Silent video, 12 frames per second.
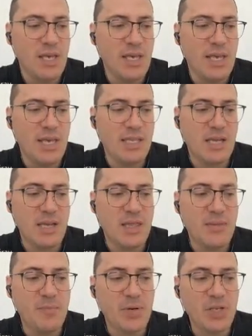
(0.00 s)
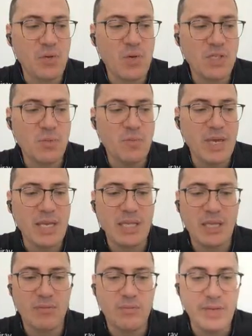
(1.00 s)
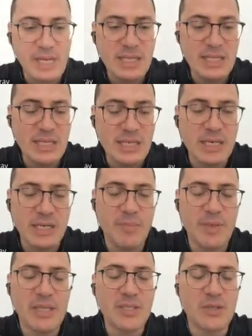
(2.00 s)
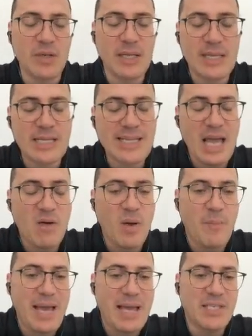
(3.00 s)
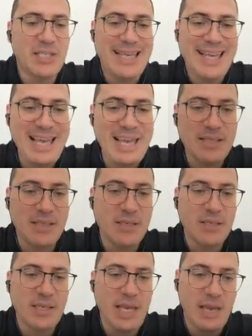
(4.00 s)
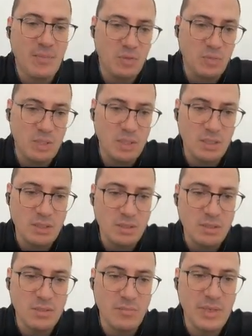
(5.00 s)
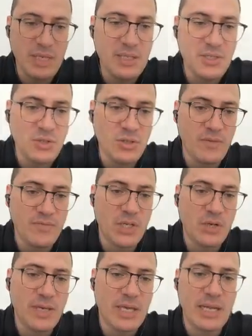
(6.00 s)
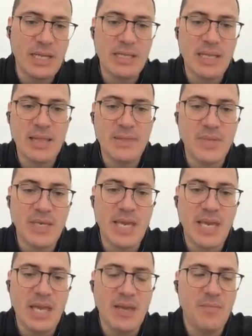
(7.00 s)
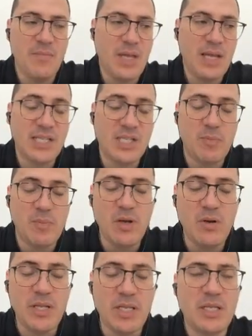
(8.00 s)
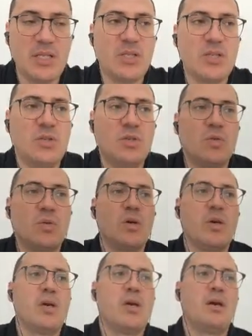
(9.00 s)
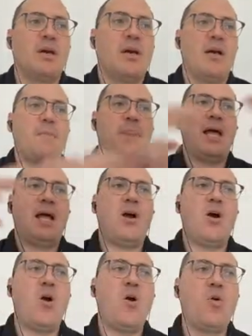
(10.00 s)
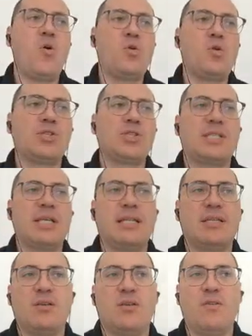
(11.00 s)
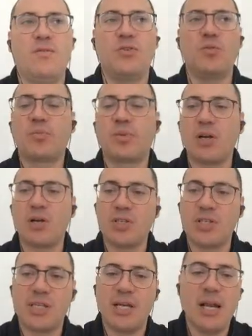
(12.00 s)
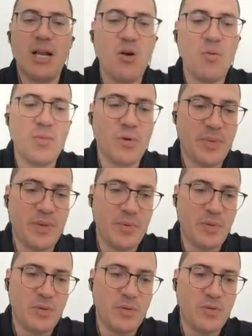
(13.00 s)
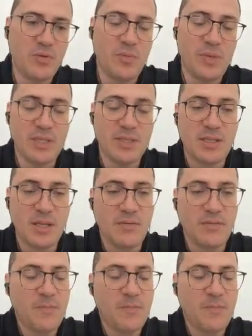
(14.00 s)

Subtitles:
And the project was so big that really needed a build tool, and that's how Apache Ant came to be. The build tool of Tomcat, and that exploded into a whole set of new projects that allowed more people to build stuff.